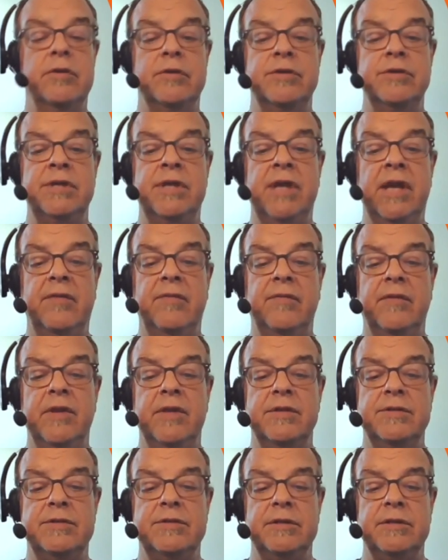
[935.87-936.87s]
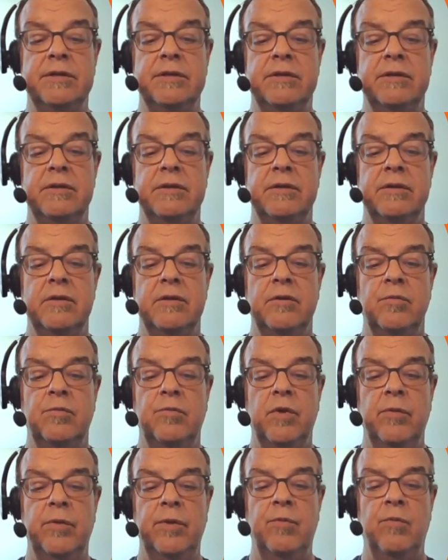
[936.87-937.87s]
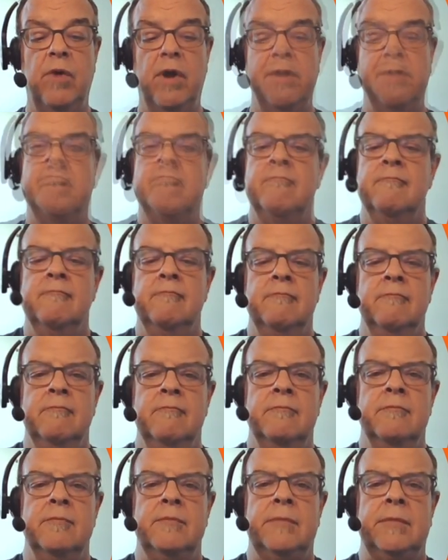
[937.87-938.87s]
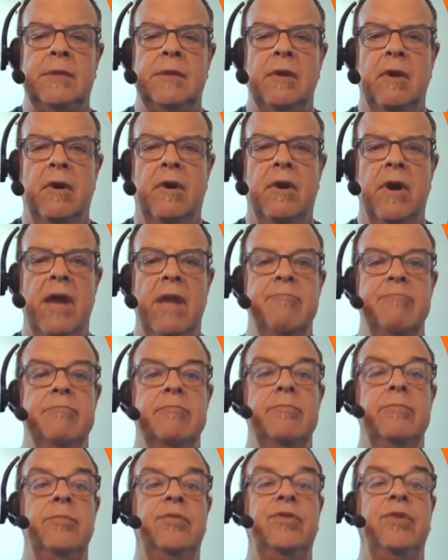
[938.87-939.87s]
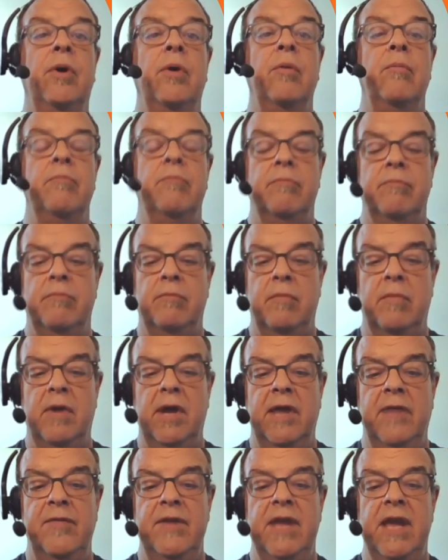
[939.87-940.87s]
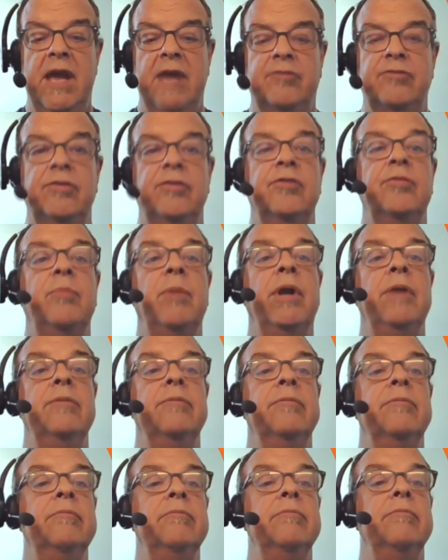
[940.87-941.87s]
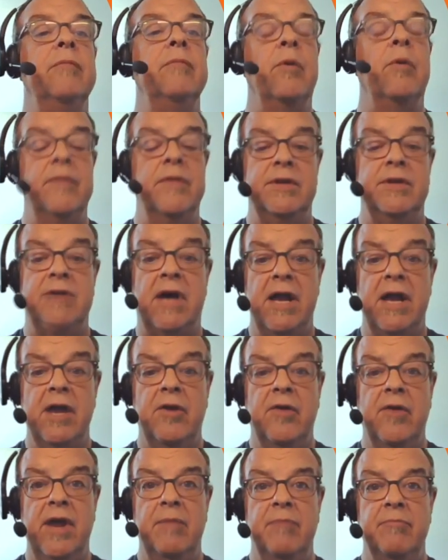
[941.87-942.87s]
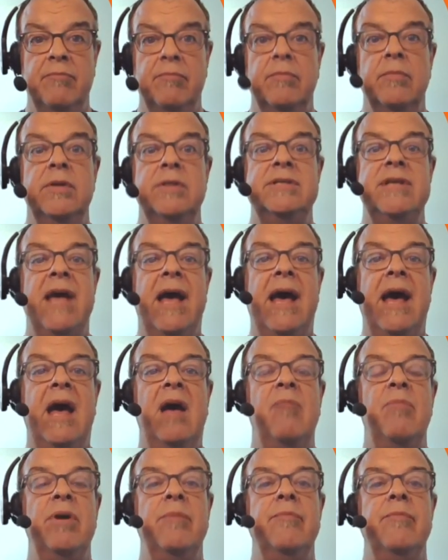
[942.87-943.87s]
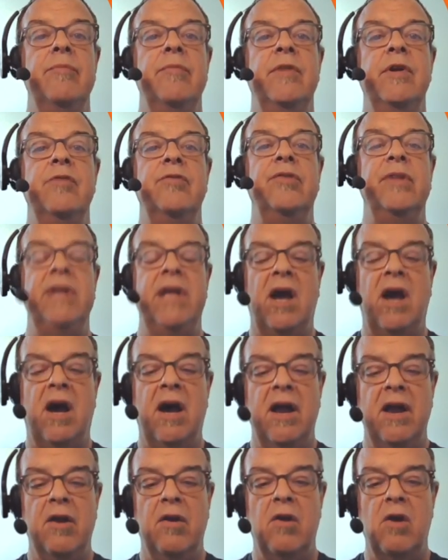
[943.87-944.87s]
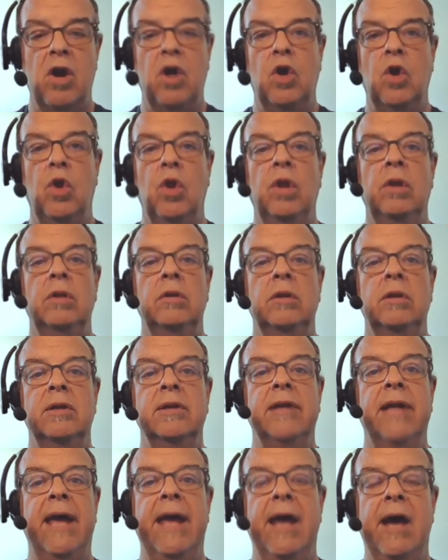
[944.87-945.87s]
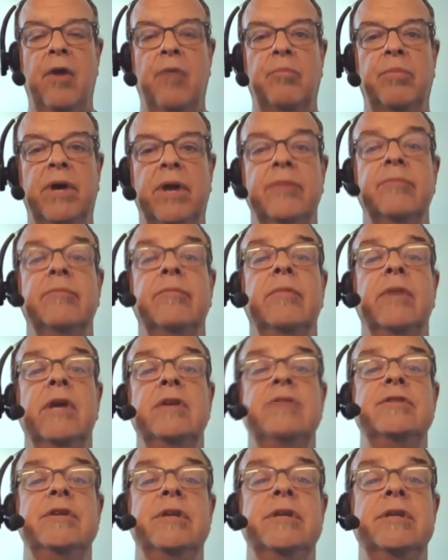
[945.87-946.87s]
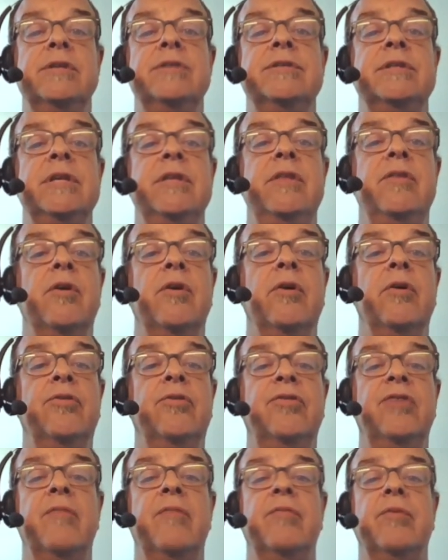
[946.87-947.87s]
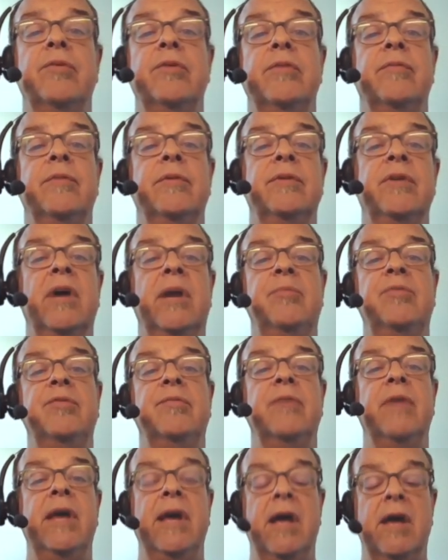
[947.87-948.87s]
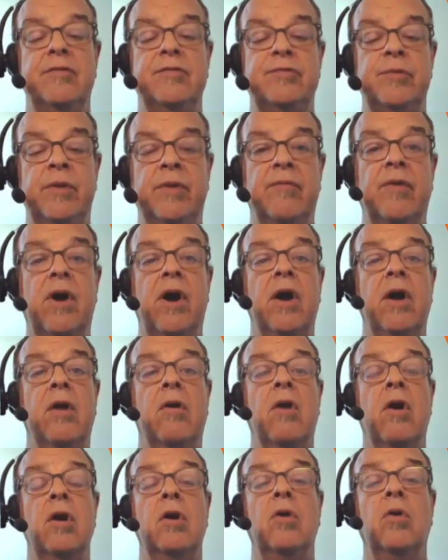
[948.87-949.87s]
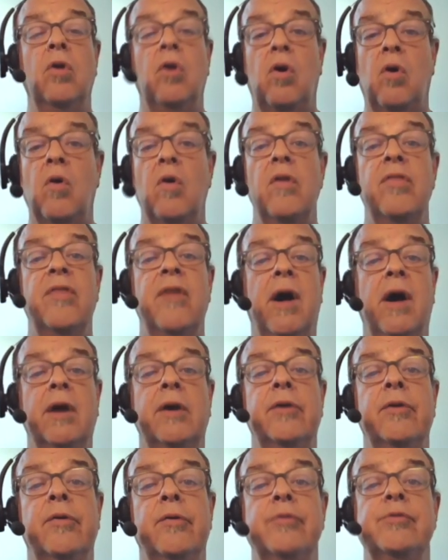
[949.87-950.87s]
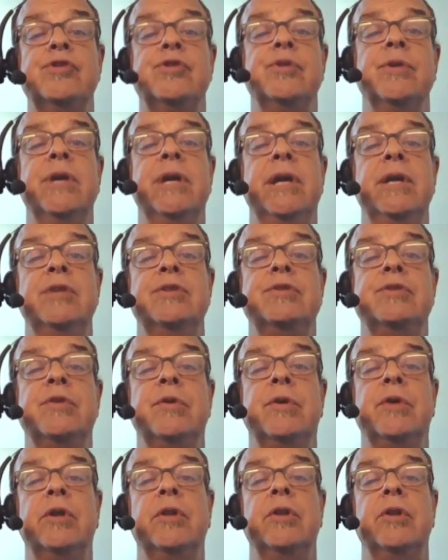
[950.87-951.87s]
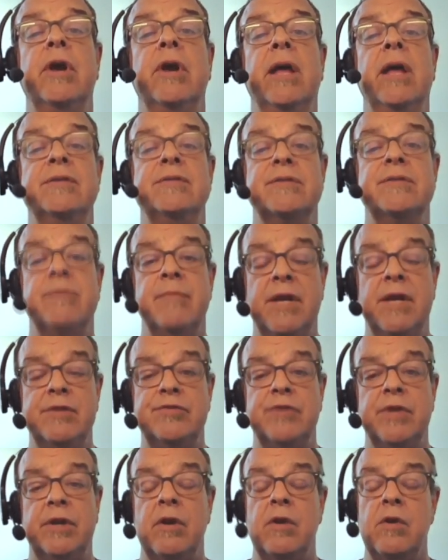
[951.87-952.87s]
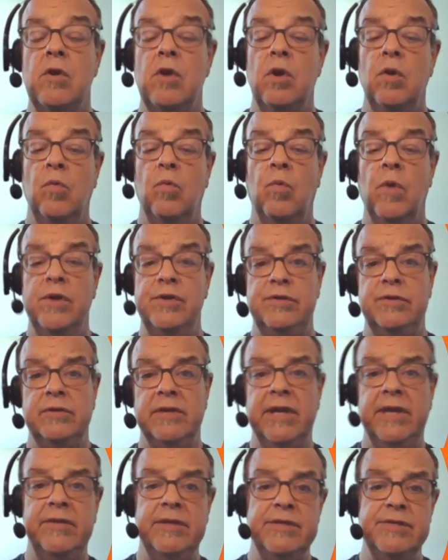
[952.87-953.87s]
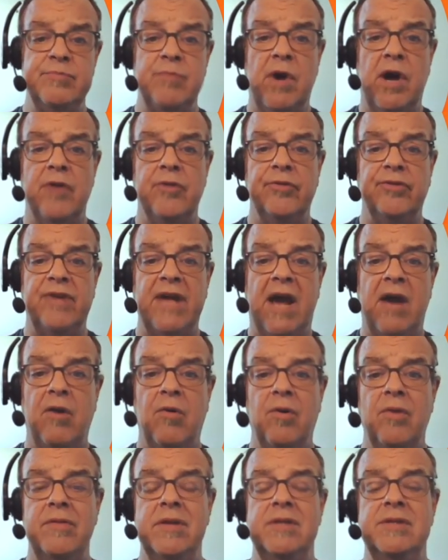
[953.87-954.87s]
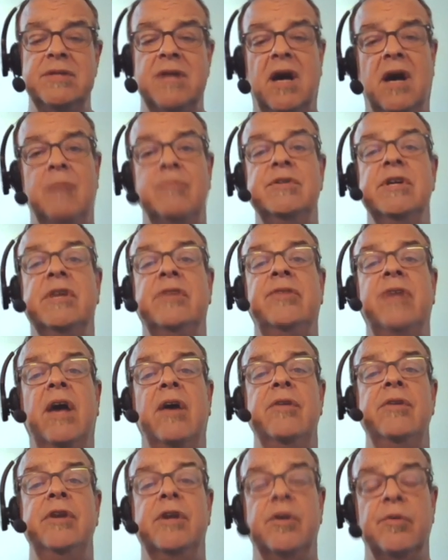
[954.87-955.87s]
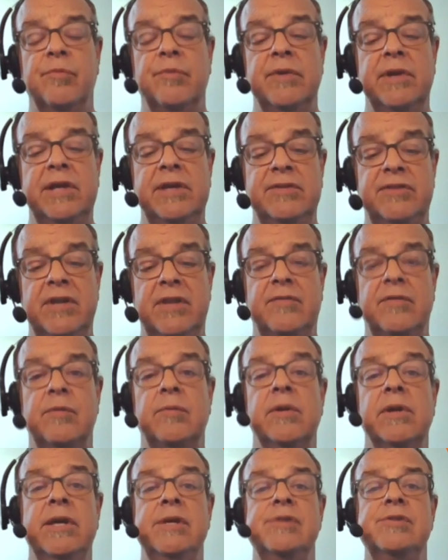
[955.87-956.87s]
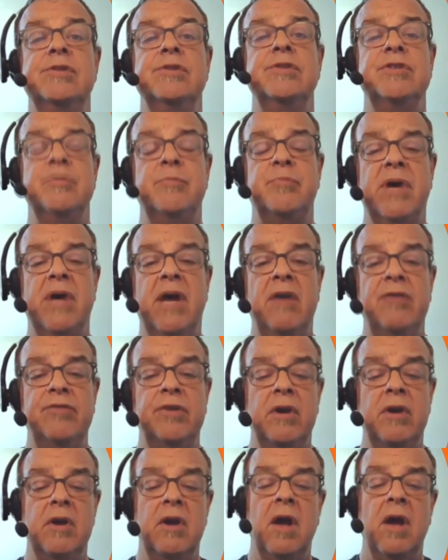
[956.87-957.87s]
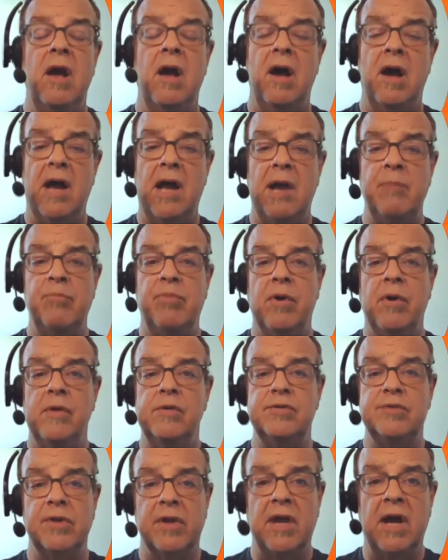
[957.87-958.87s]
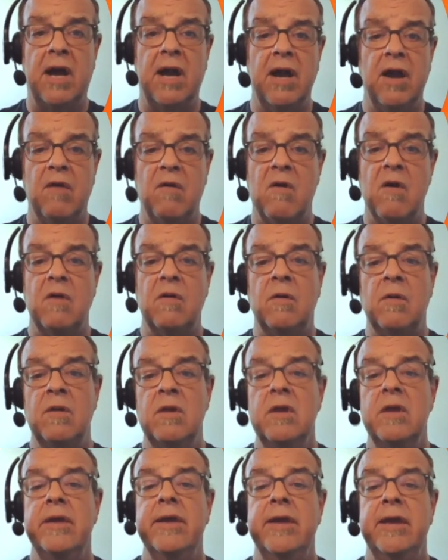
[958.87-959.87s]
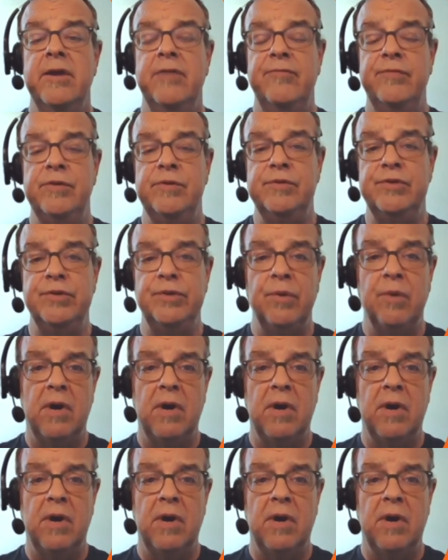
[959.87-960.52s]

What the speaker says: to get this where we want it to be. All right, so in the actions button or in the diagram tab, there's the hierarchical layout button. As you can see, there are several different types of layouts. We have hierarchical, orthogonal, tree, circular, and symmetric. Once you lay these models out or these objects out, you can reset the relationship paths. I'm partial to hierarchical. If you do